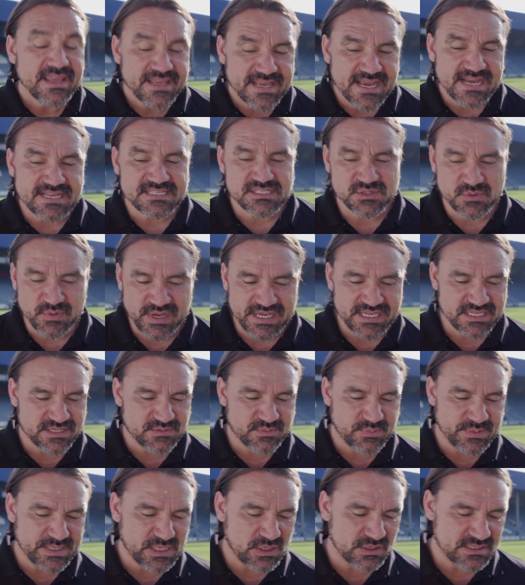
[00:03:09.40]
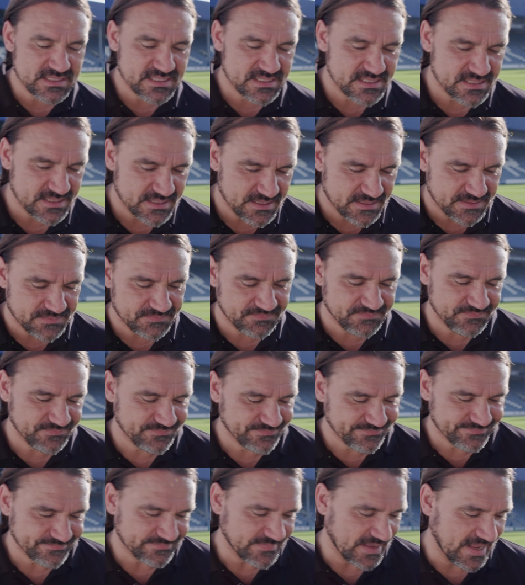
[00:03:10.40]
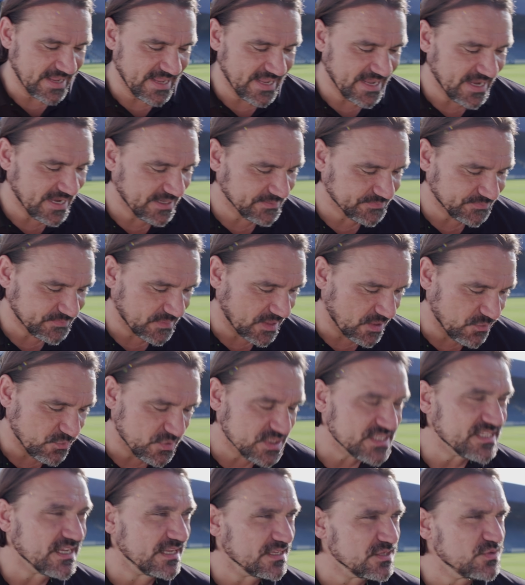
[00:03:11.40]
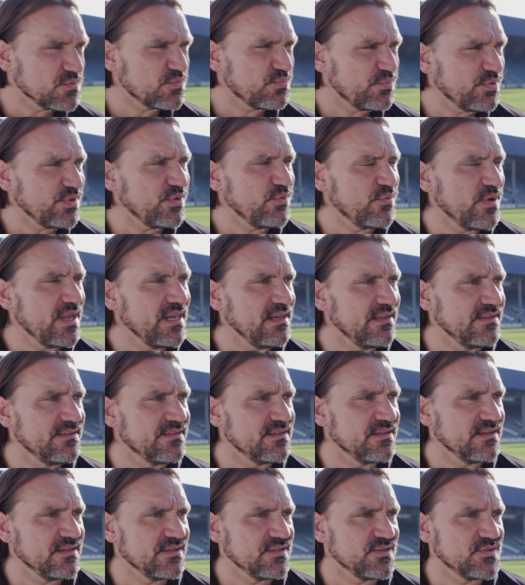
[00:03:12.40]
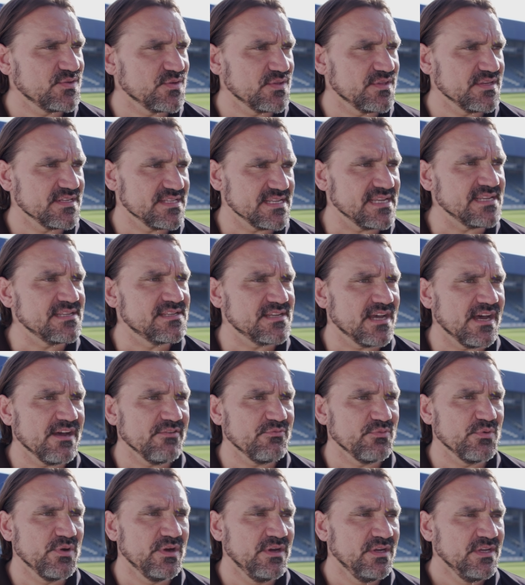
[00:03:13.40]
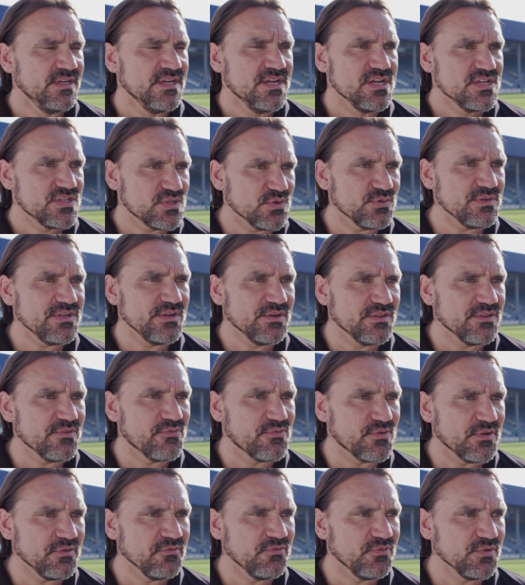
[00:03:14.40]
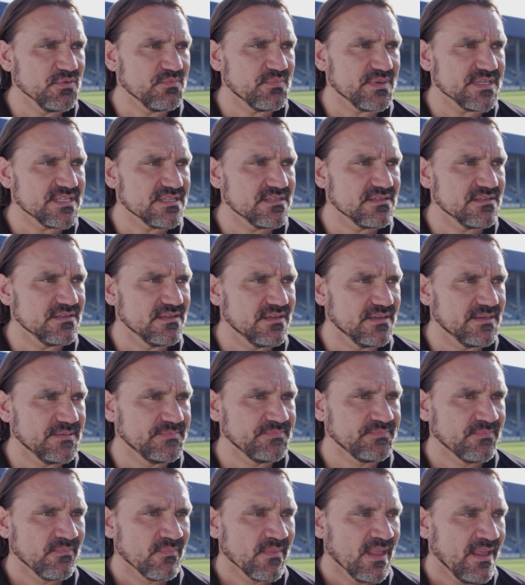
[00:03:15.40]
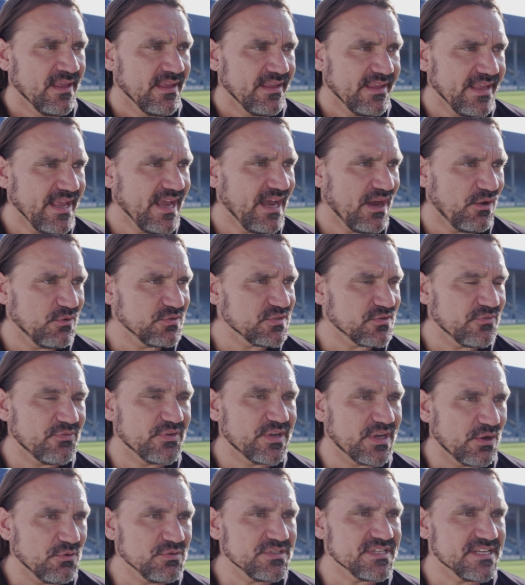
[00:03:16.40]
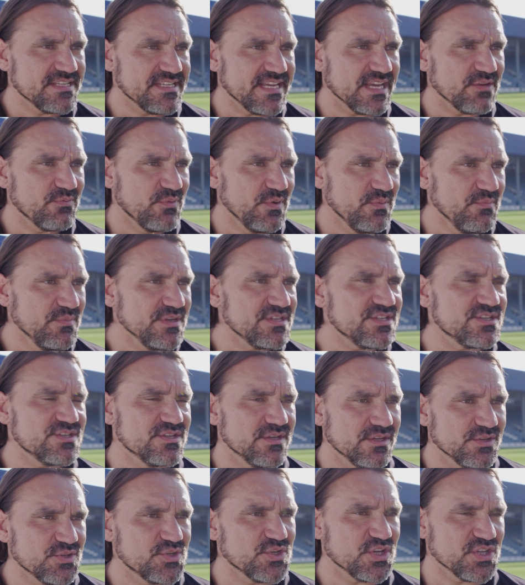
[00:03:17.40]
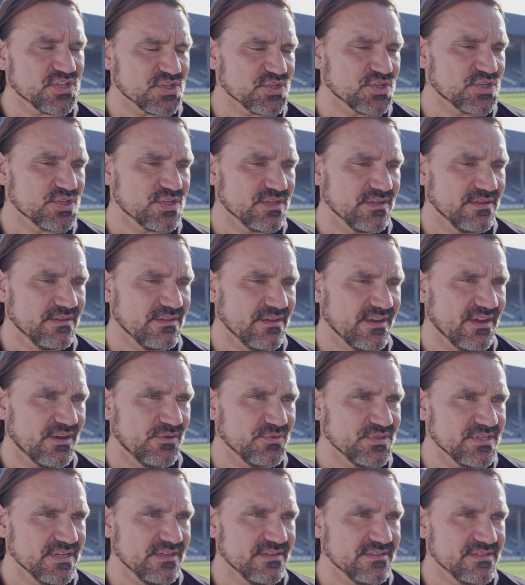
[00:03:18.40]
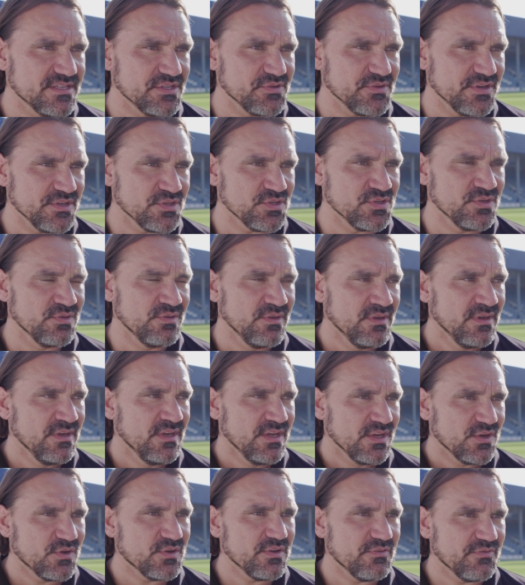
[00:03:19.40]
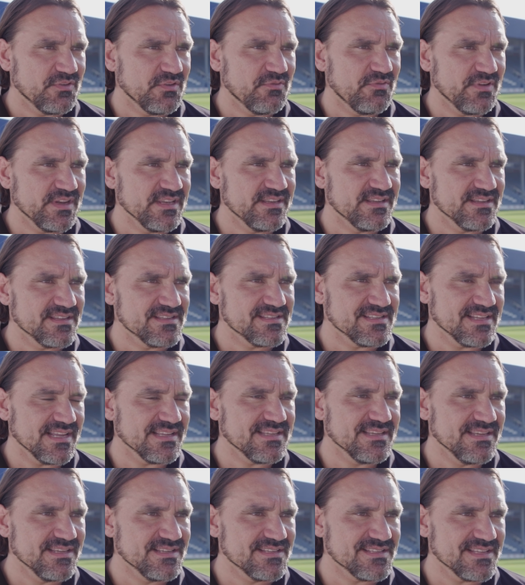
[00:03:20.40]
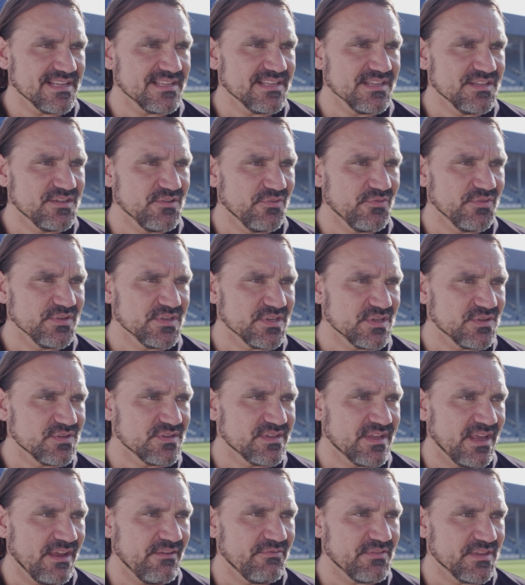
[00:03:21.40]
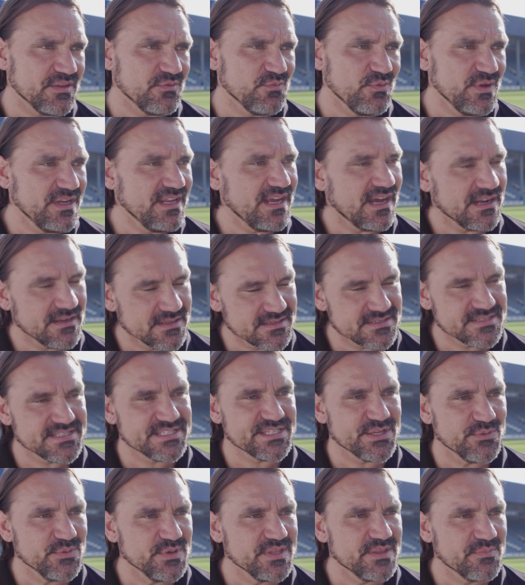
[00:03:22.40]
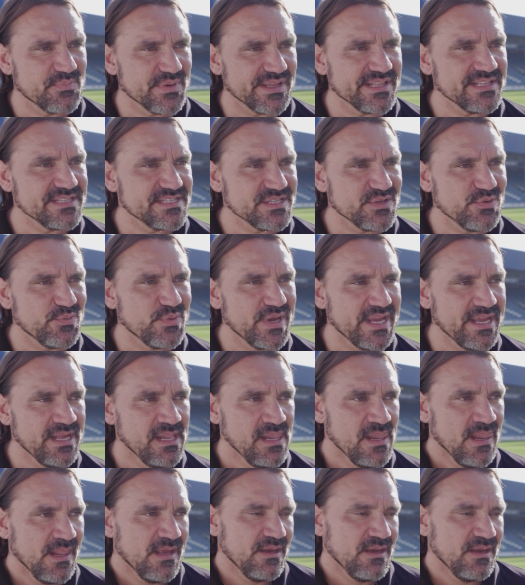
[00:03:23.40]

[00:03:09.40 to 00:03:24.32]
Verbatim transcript: Yes, great because. Um, yeah, we started pretty well in, into the second half. We are totally on the front foot, but uh, yeah, out of a counter attack, we misjudged uh, the counter situation. Could have defended slightly, slightly different, and gave them really unnecessary the penalty away.